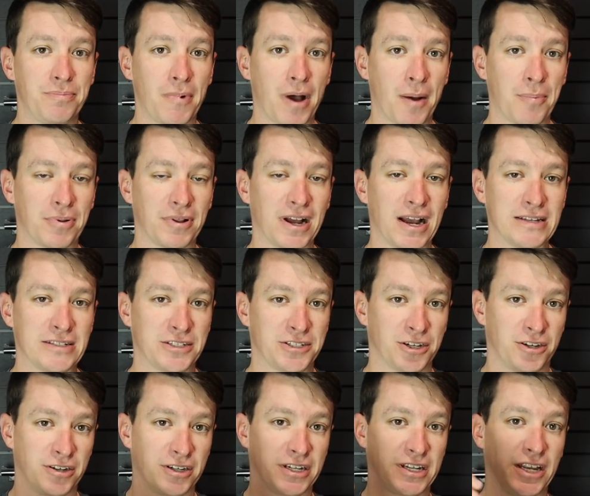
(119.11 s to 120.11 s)
applies a
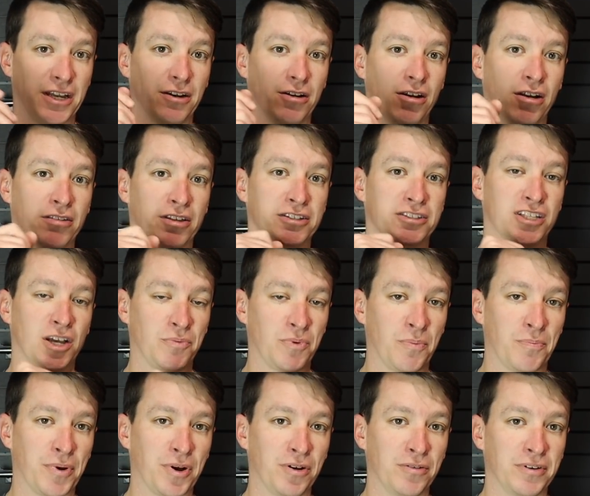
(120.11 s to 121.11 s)
tourniquet on the double
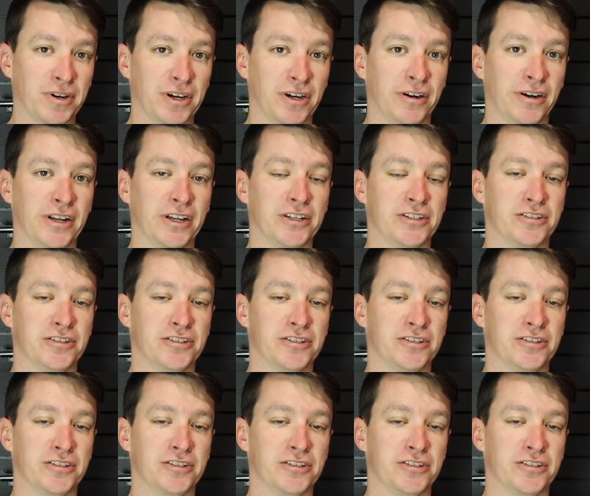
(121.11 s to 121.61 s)
bone area